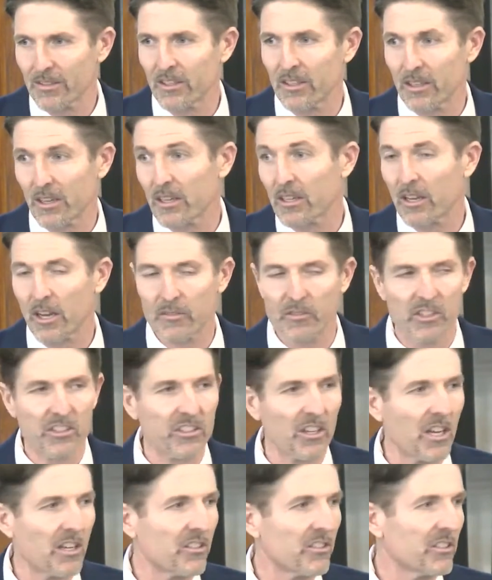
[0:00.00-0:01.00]
A
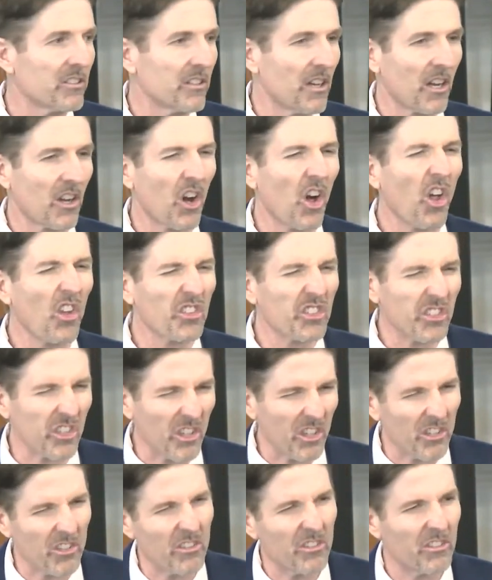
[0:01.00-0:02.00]
conversation, a
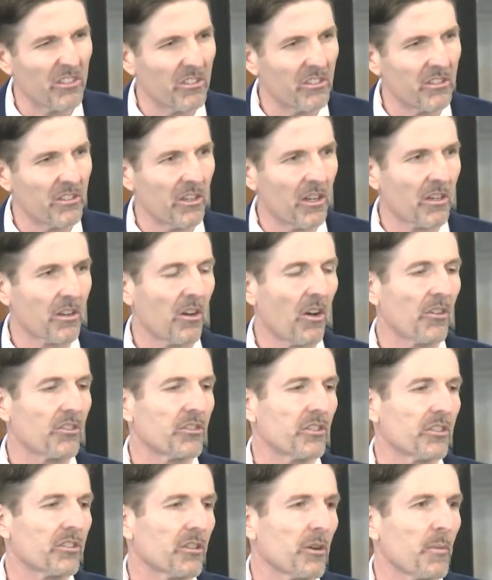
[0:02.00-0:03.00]
culture.
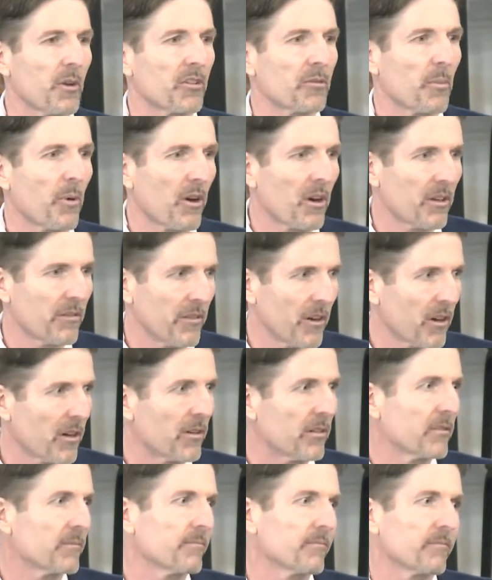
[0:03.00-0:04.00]
It's so much part of
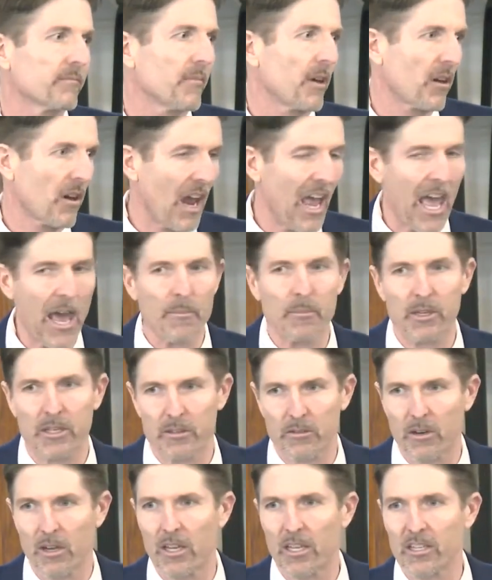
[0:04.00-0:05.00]
our
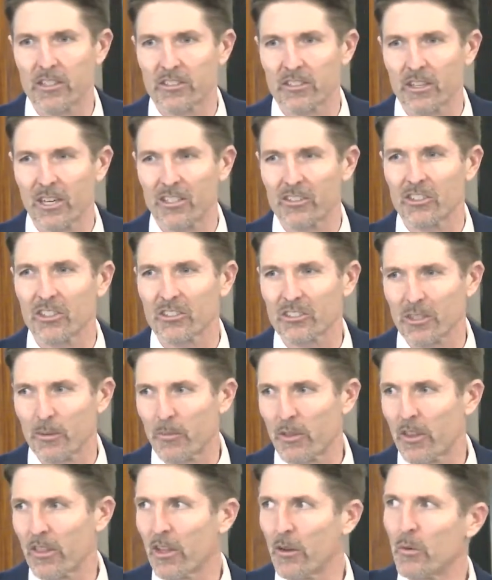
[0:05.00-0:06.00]
habit, right? It's not just
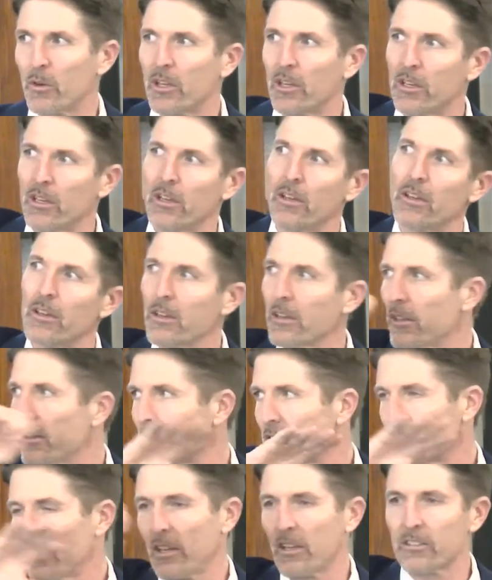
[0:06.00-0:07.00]
something that we
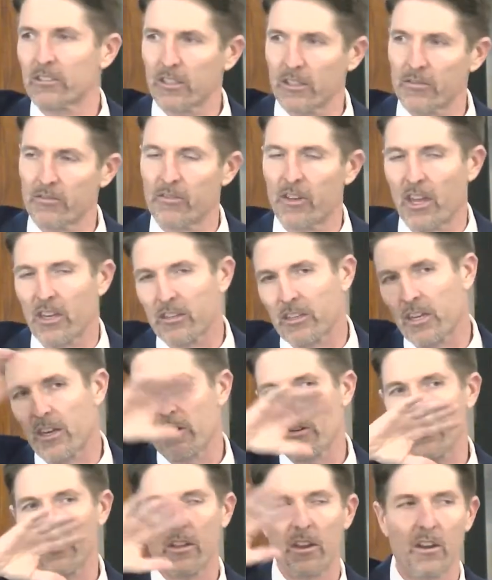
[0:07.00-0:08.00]
see as an event
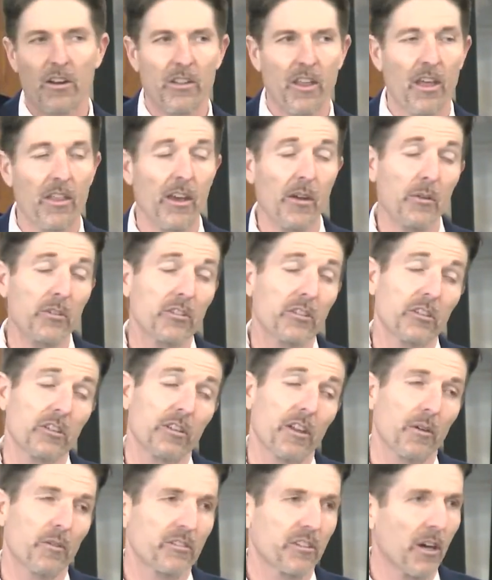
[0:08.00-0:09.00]
here and there. And that was
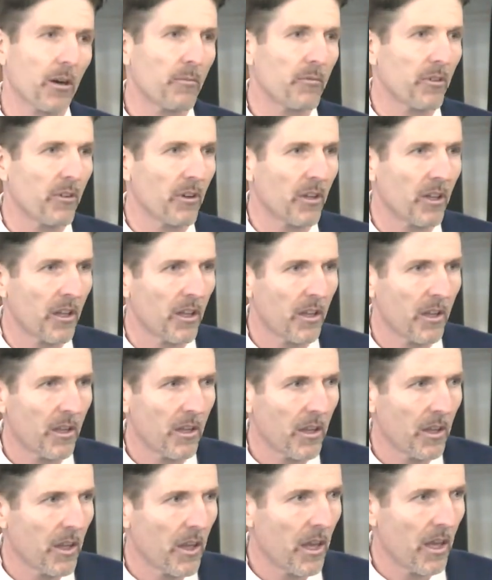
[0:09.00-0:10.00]
good. That was helpful
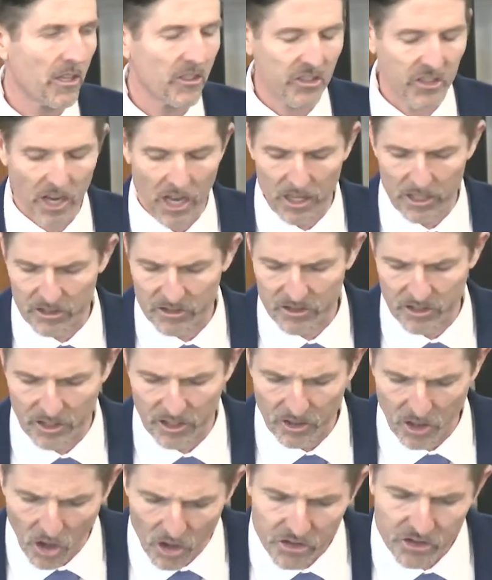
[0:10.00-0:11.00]
and challenging.
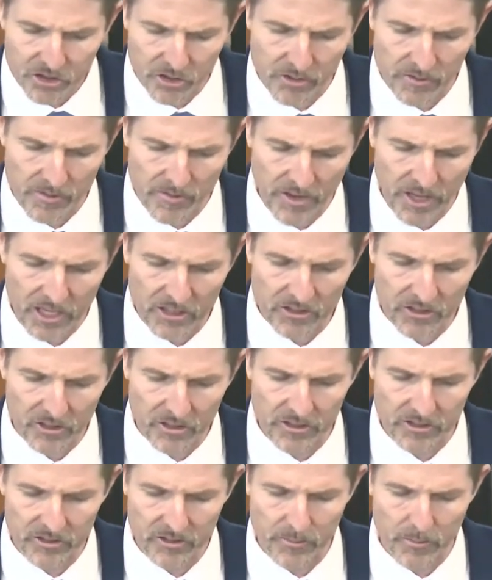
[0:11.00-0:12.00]
A culture of
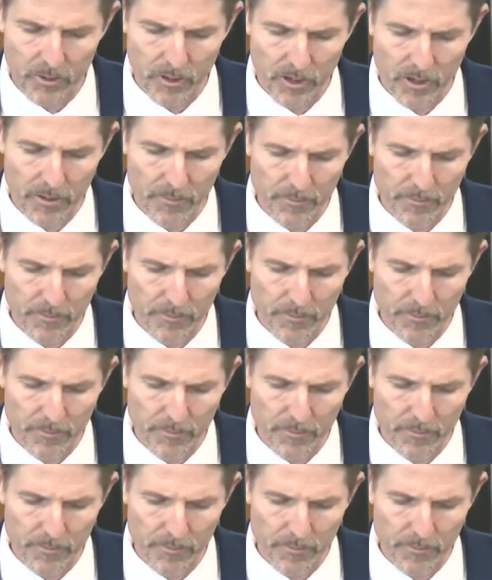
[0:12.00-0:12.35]
evangelism.